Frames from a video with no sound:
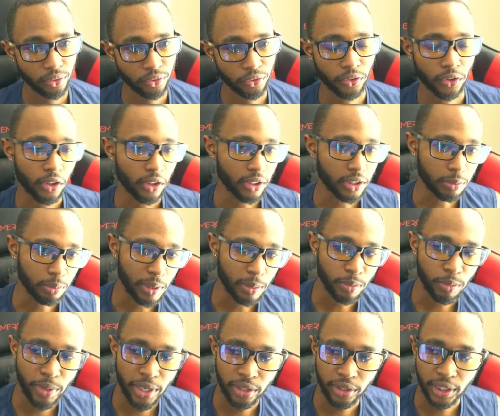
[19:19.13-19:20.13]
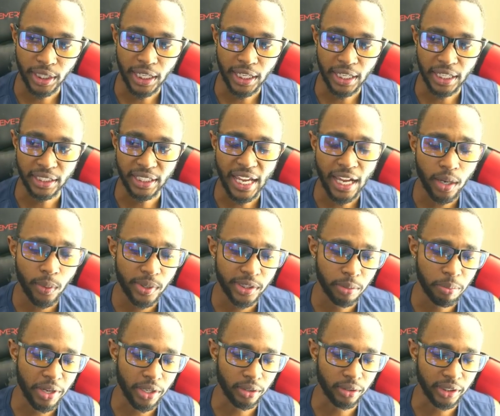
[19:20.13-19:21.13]
all his people better, and L was a
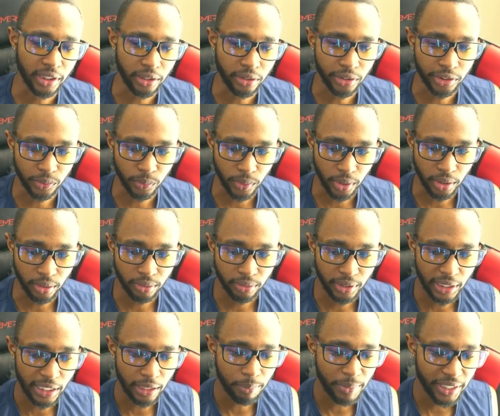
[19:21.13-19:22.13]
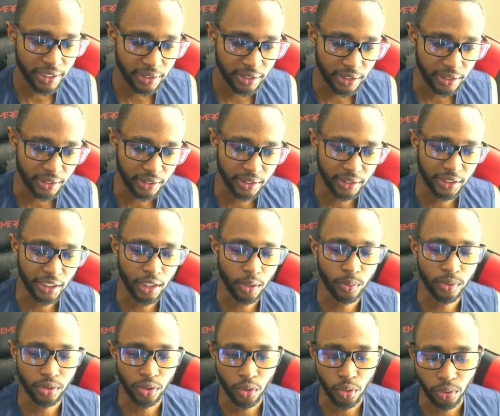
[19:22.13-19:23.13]
better leader as well. And it makes sense because L
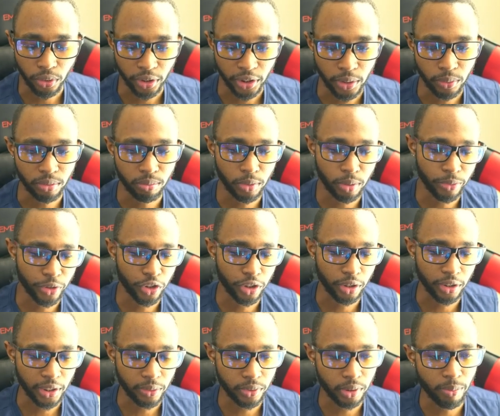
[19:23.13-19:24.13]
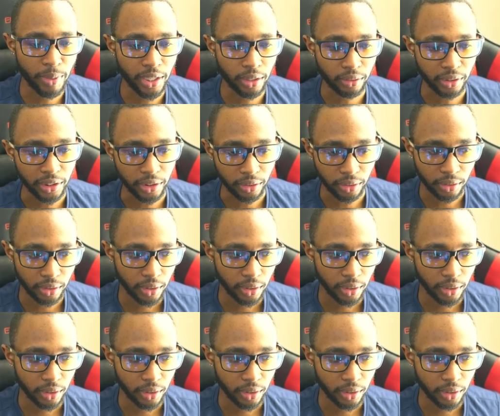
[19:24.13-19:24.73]
was older, he was more mature, he was a better leader.